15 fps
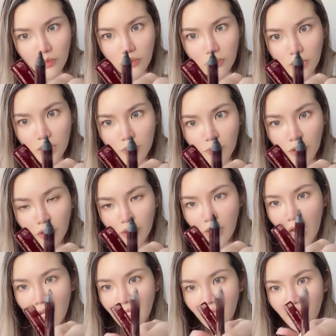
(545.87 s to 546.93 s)
it's broken. I
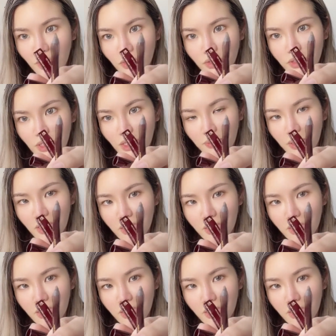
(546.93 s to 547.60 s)
didn't even use it, but it's